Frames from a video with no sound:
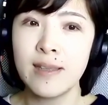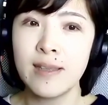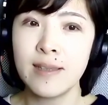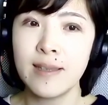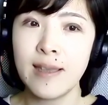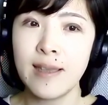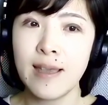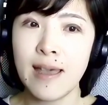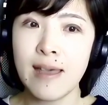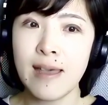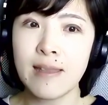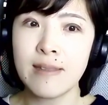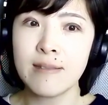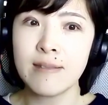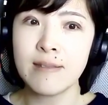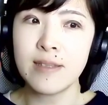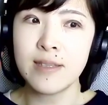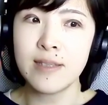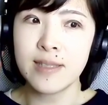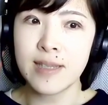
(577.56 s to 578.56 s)

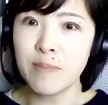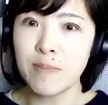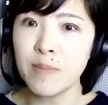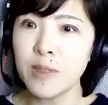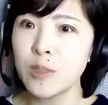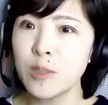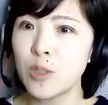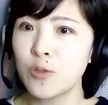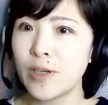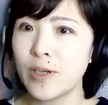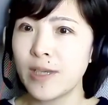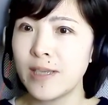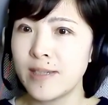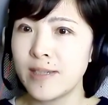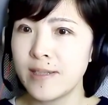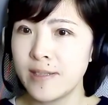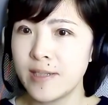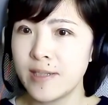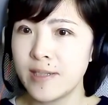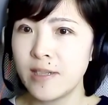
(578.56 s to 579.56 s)
can demonstrate
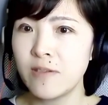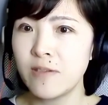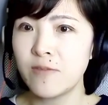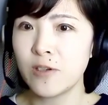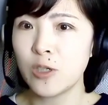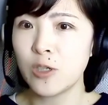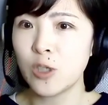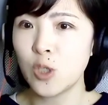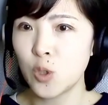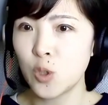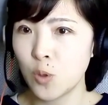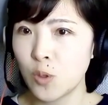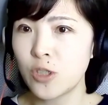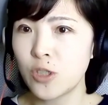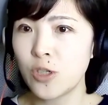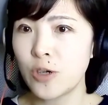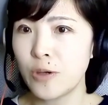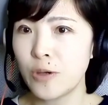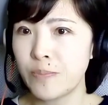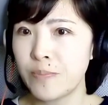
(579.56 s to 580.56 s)
and deliver
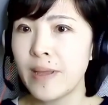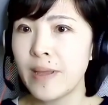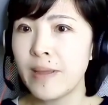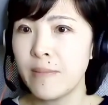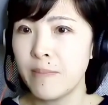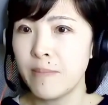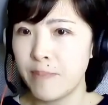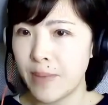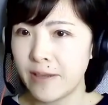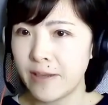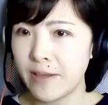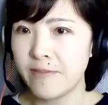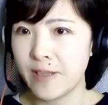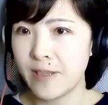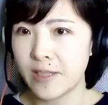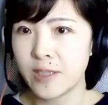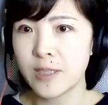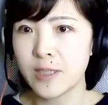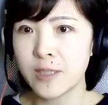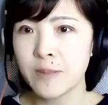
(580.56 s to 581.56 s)
short-term
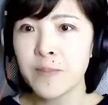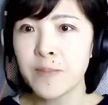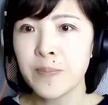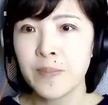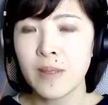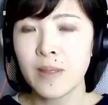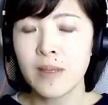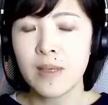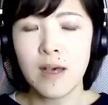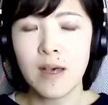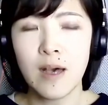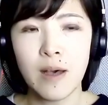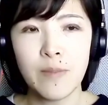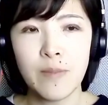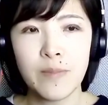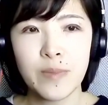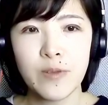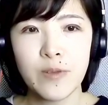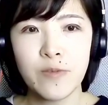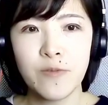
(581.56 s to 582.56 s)
benefits
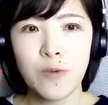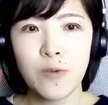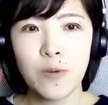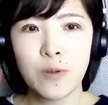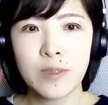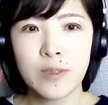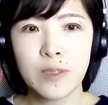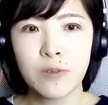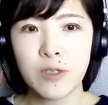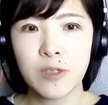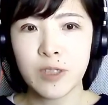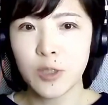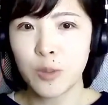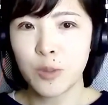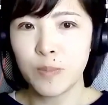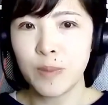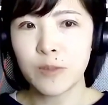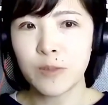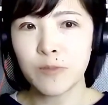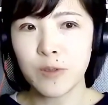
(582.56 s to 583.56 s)
for the critical
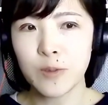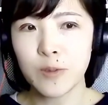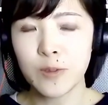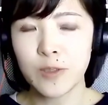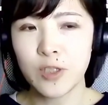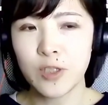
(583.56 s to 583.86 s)
minerals